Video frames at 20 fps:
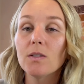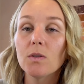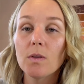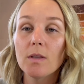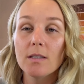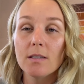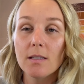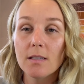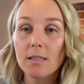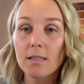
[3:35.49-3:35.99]
So
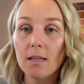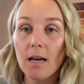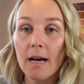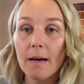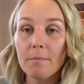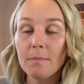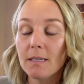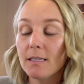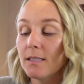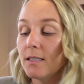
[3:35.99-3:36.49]
this is
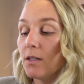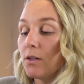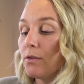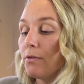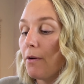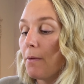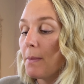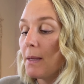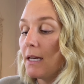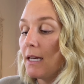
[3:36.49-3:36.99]
um, distilled
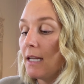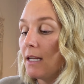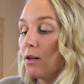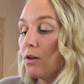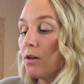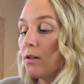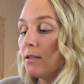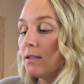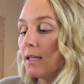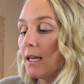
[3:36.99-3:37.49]
from the
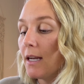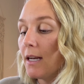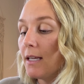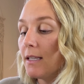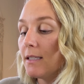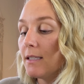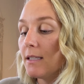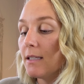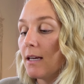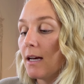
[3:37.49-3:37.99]
needles, and
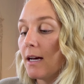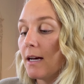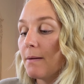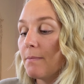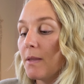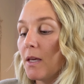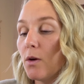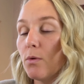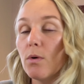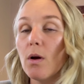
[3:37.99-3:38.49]
it's um,
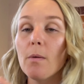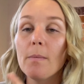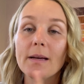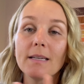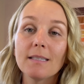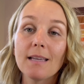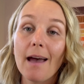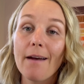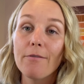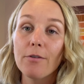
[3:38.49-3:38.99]
the aroma
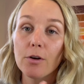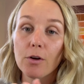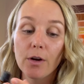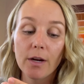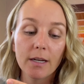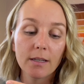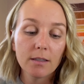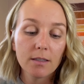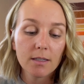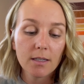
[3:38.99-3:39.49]
is
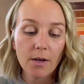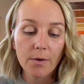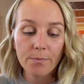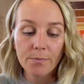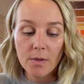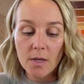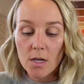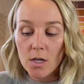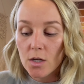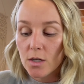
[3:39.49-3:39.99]
evergreen, so
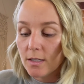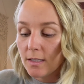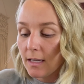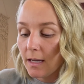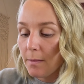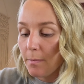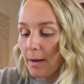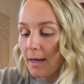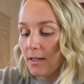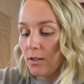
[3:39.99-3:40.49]
it's
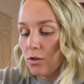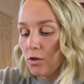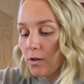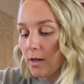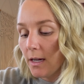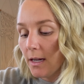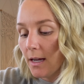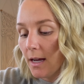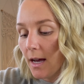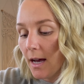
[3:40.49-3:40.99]
like a pine tree.